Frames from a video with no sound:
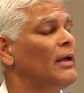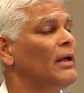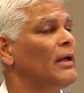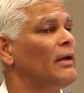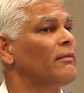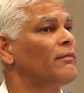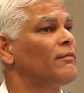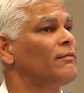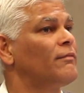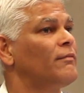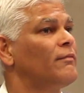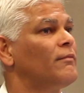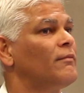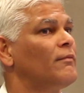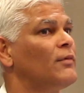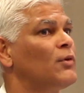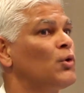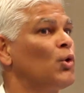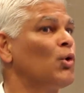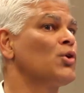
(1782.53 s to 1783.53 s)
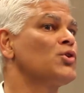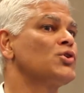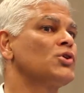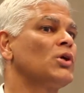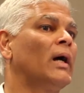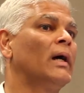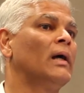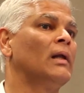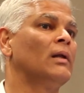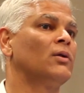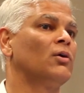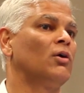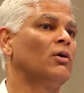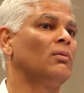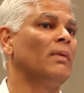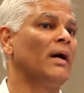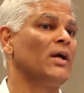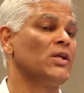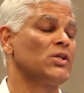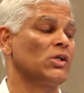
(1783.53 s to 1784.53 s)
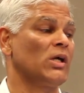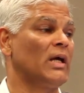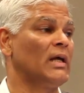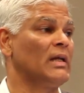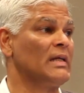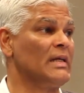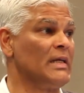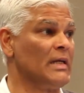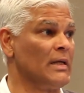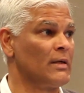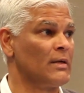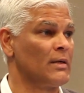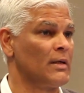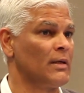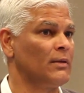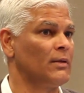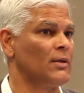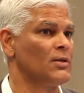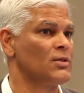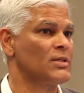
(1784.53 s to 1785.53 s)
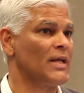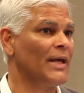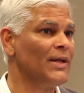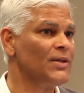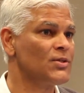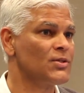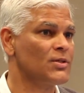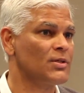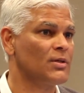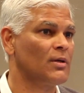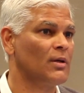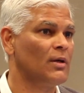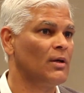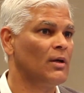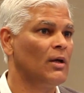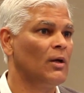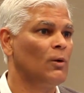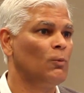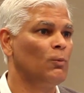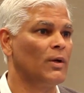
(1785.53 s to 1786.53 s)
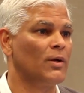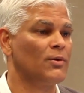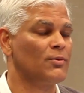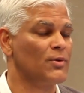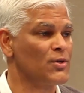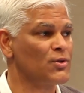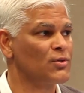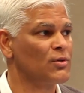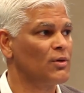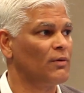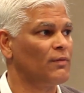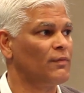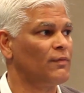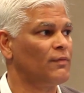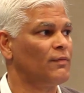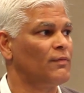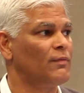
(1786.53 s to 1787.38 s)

if your child or my child here in the States were at risk of